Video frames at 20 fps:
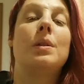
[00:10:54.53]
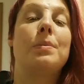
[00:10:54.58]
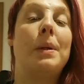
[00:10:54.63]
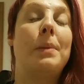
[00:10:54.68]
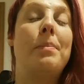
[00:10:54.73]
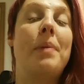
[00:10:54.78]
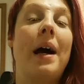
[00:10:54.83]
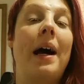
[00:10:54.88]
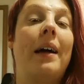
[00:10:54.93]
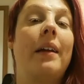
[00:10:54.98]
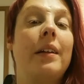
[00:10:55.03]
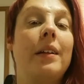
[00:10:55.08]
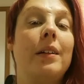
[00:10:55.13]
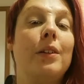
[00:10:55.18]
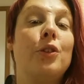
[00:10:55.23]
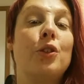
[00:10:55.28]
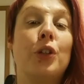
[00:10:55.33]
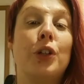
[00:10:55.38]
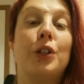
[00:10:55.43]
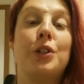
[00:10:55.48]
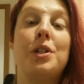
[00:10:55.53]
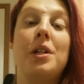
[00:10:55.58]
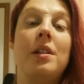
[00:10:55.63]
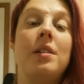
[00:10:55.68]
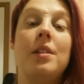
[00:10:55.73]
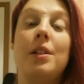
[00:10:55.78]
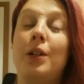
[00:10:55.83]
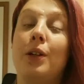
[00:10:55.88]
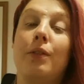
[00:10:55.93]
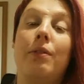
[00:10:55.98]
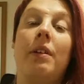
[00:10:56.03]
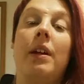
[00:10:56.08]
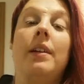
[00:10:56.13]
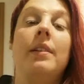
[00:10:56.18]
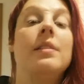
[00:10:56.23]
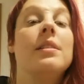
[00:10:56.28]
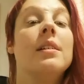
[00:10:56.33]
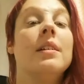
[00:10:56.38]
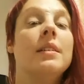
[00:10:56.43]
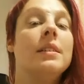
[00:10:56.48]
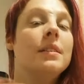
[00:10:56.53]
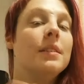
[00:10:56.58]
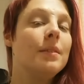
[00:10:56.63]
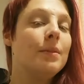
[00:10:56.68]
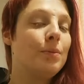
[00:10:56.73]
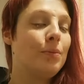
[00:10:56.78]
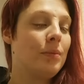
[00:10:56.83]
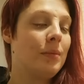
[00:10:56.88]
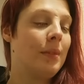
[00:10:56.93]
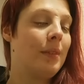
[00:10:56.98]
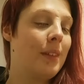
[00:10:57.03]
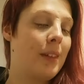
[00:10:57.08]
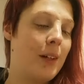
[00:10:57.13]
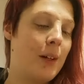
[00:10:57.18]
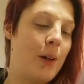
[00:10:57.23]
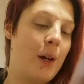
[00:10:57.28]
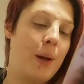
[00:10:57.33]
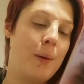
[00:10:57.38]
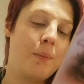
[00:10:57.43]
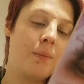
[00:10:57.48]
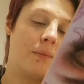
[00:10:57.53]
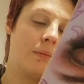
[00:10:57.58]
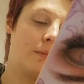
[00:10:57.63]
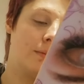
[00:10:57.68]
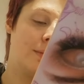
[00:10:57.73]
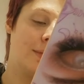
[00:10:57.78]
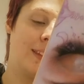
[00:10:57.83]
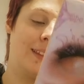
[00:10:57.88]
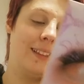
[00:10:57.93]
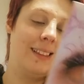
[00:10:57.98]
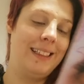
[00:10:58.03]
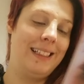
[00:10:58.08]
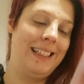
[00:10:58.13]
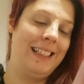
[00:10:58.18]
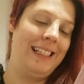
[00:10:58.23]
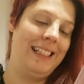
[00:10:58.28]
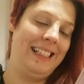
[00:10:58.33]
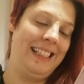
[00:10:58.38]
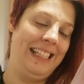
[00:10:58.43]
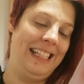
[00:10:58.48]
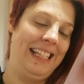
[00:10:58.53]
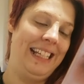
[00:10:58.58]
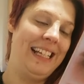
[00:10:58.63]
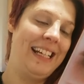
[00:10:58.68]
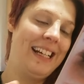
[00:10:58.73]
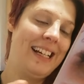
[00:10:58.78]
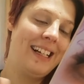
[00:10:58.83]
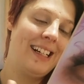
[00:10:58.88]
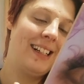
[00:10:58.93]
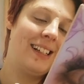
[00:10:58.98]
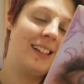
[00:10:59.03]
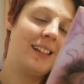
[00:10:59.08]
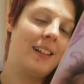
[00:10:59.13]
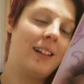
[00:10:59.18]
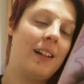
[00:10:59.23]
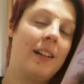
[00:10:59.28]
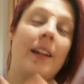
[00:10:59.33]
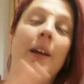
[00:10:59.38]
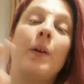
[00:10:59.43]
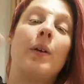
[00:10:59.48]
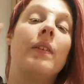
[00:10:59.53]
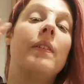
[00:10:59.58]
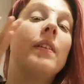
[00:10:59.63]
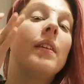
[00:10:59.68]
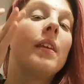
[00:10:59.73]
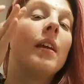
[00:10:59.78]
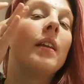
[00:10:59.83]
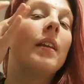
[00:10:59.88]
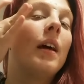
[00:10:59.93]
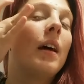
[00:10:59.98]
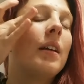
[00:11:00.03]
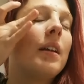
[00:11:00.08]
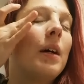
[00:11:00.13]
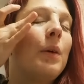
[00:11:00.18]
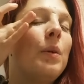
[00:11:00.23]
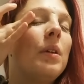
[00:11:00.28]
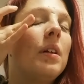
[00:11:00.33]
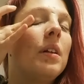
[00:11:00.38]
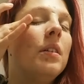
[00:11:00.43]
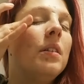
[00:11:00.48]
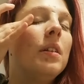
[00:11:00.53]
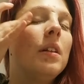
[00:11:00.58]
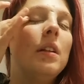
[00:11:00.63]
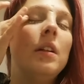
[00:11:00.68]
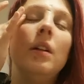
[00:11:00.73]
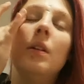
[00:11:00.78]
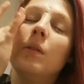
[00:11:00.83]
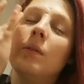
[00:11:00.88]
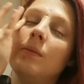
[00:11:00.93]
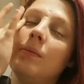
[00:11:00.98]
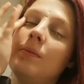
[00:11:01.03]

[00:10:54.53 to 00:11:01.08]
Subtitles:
to be patting dirt into your face. Okay. Now I've said that, I will continue.